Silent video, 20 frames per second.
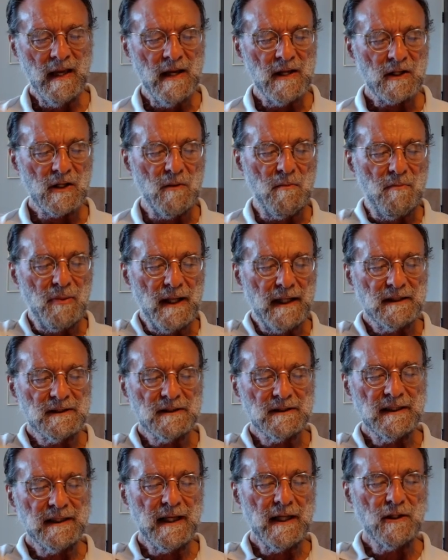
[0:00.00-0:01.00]

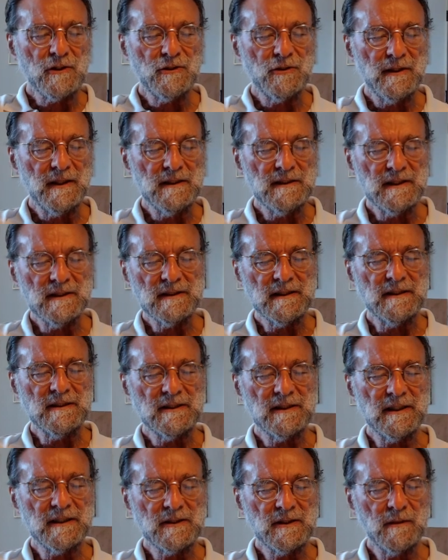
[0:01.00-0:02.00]
Complexity increases in
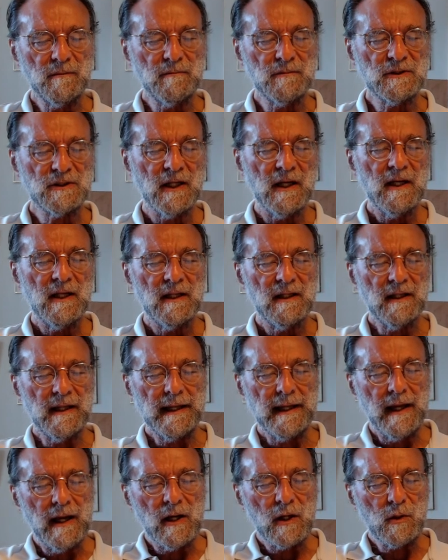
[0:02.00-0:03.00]
systems like
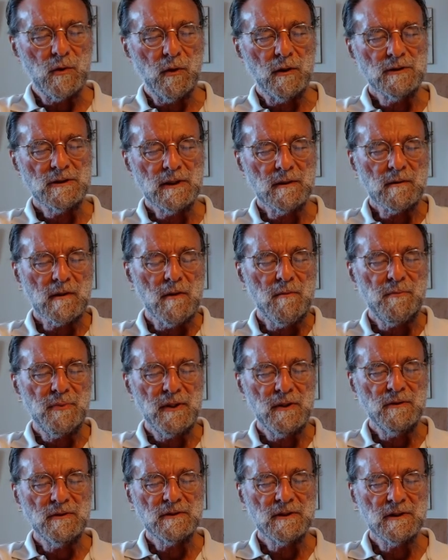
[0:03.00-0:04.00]
quantum
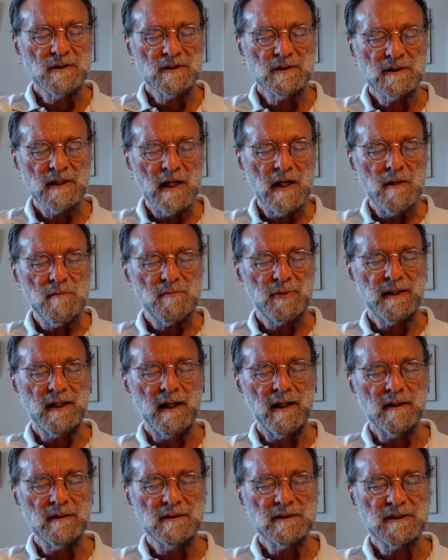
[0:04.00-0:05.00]
computers,
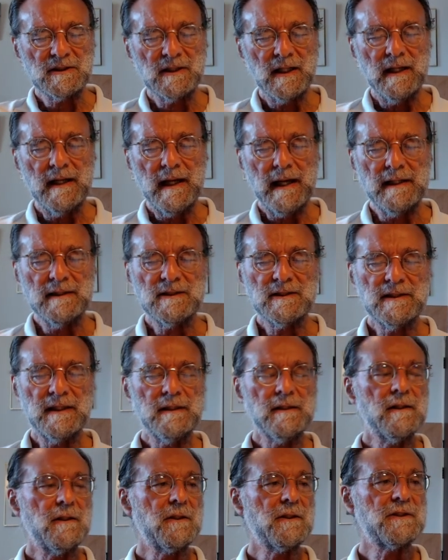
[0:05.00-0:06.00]
plants, and
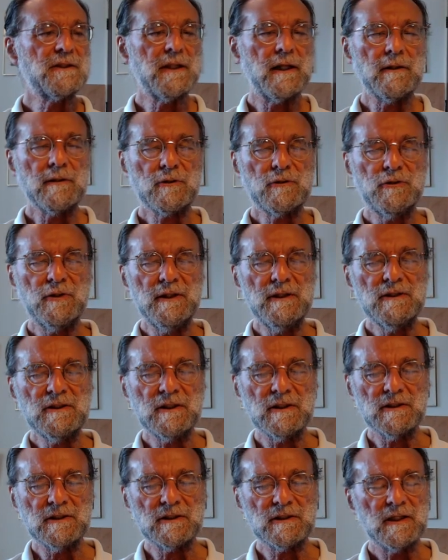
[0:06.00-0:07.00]
single-cell
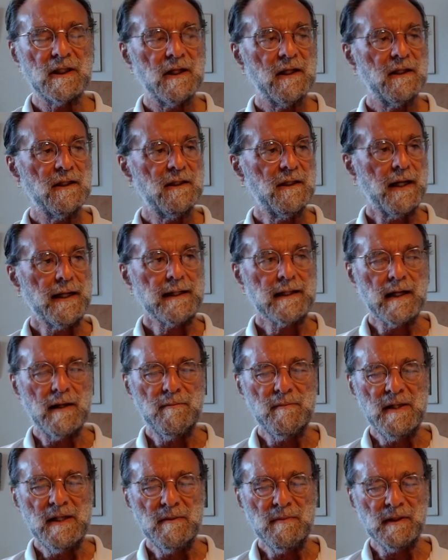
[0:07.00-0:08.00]
creatures like
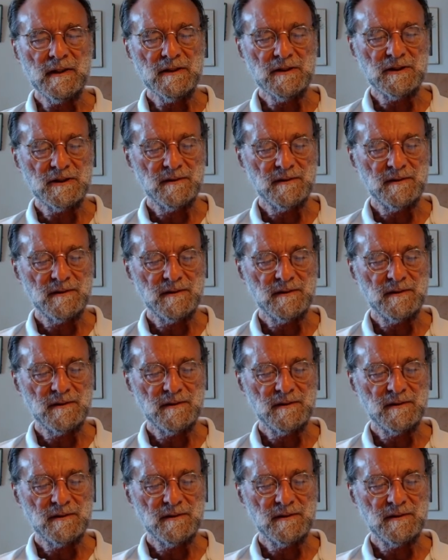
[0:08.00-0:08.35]
amoebas.